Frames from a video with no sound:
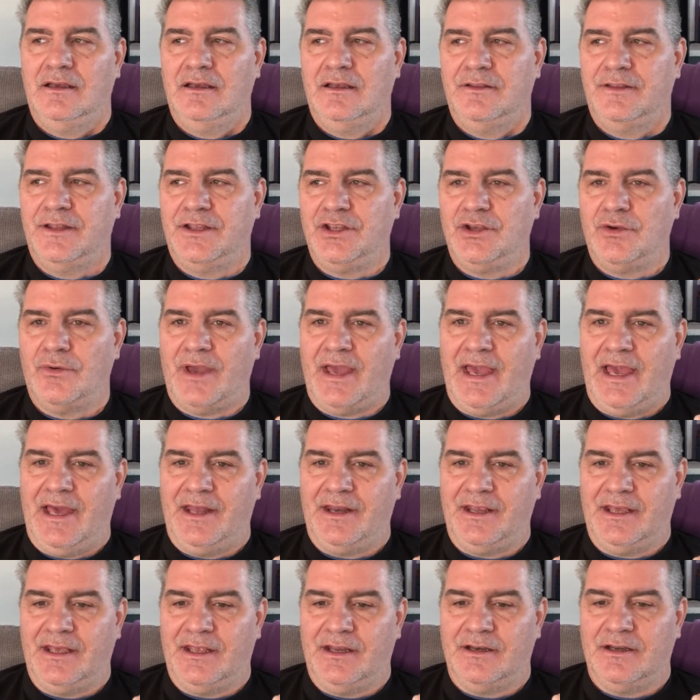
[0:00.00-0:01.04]
Then you add
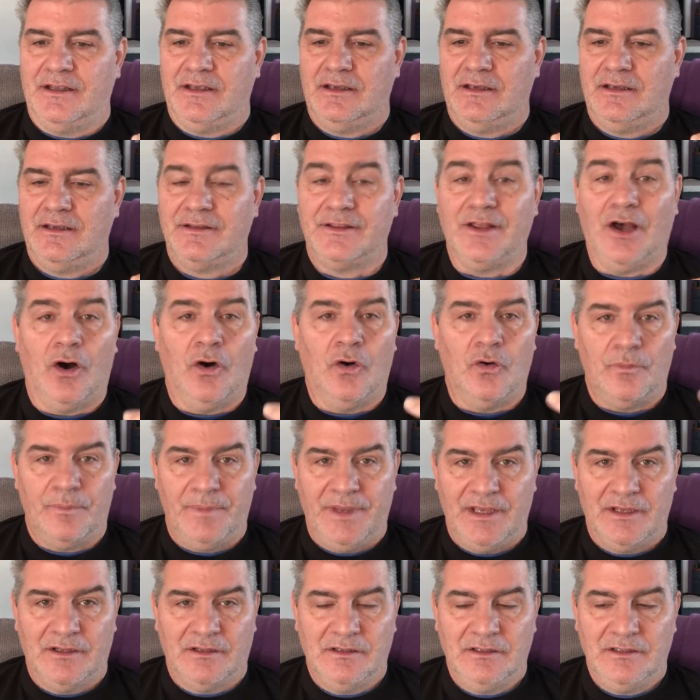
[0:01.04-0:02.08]
in the
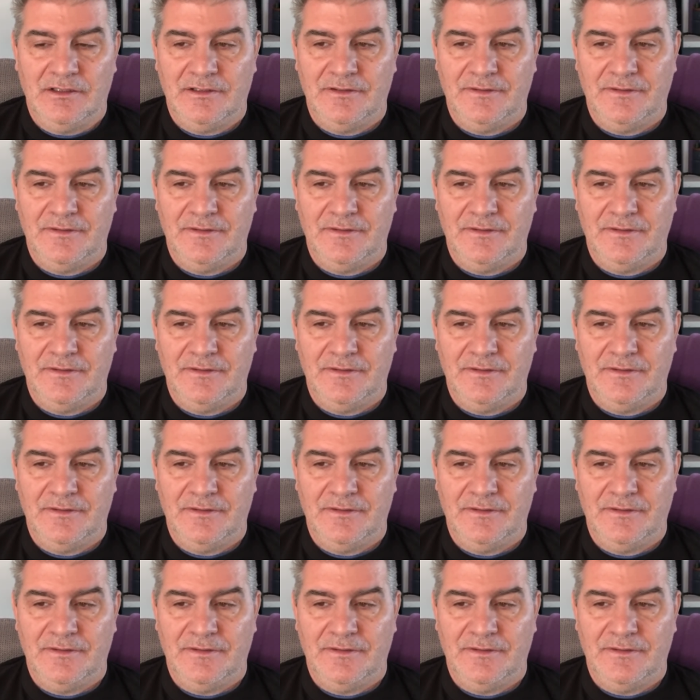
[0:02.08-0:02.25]
oatmeal.